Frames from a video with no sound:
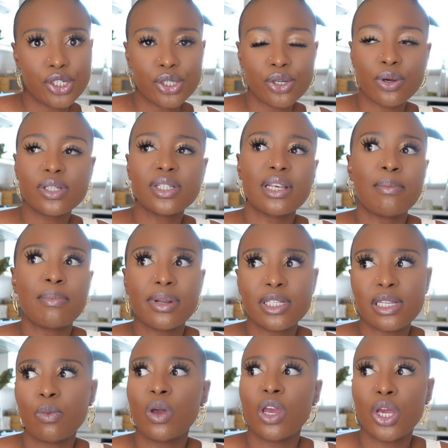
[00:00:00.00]
You know, it's
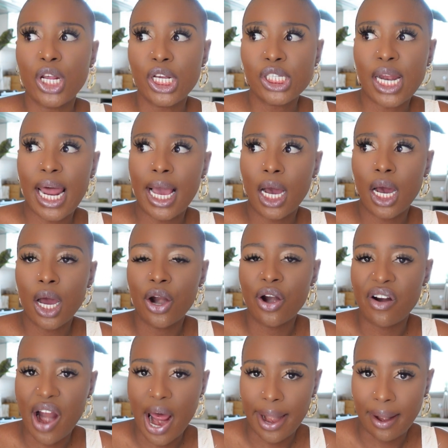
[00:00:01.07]
somewhere you need to like
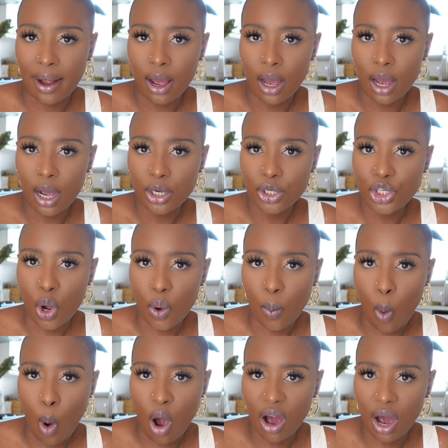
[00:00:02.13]
run, don't
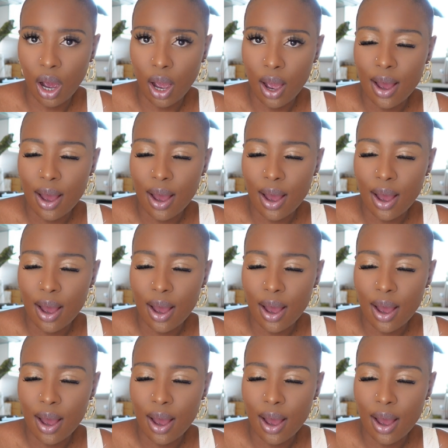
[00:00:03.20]
walk